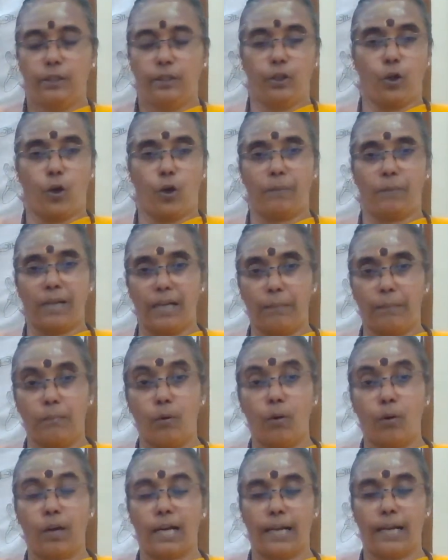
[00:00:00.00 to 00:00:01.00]
lobha,
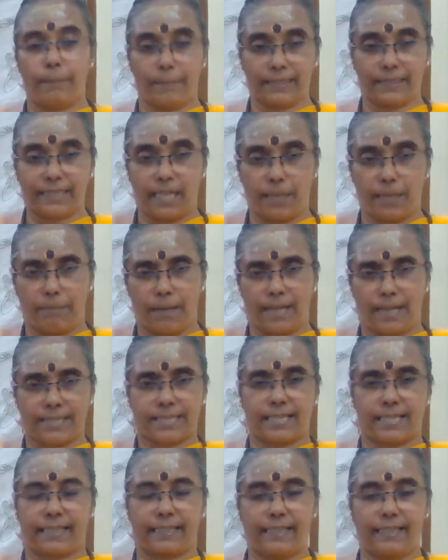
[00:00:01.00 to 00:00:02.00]
moha, mada,
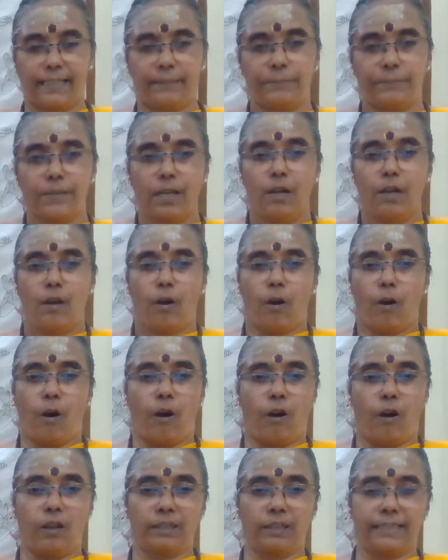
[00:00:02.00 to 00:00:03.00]
matsarya,
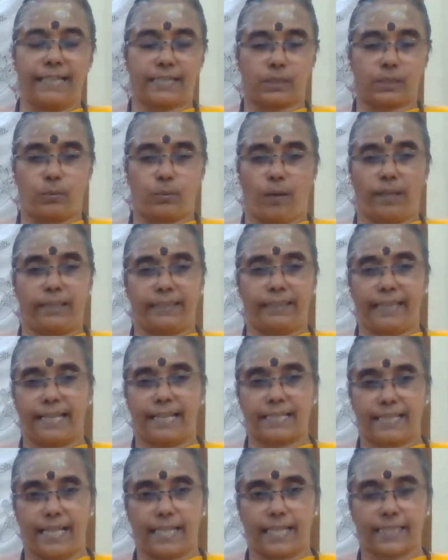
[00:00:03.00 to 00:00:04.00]
all these
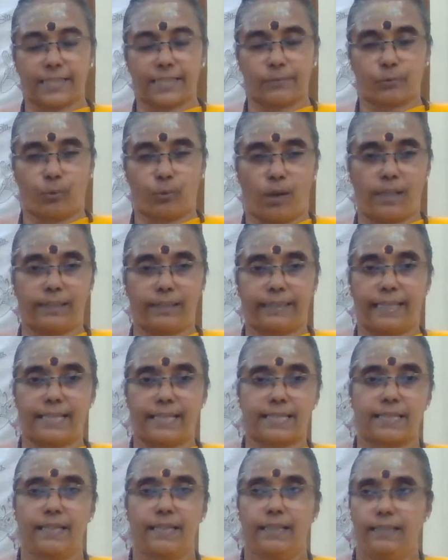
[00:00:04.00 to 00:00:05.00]
qualities, the negative
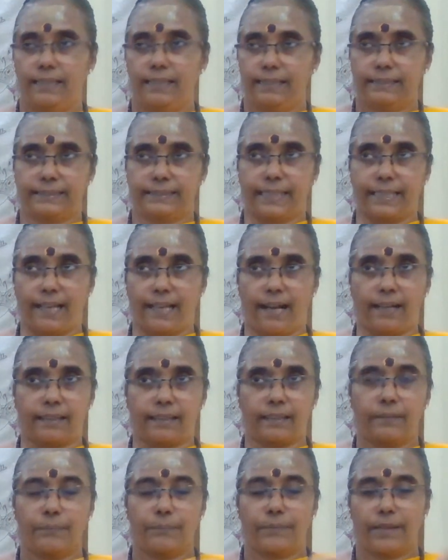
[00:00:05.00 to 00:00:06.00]
qualities that
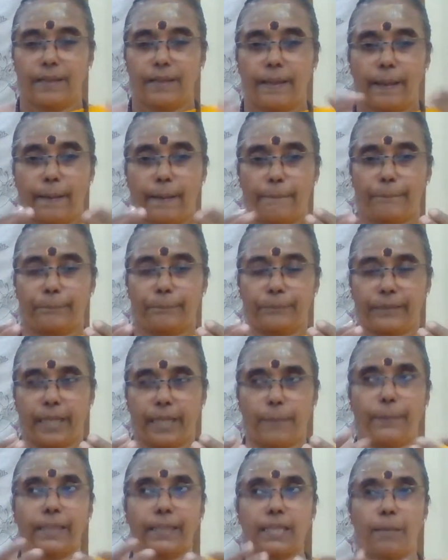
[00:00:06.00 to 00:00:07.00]
are
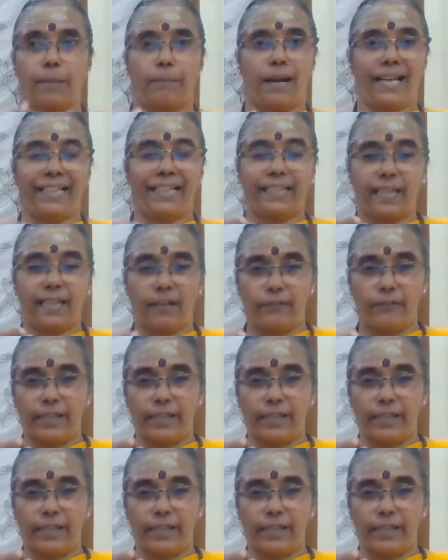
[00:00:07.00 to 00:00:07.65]
keeping the mind in a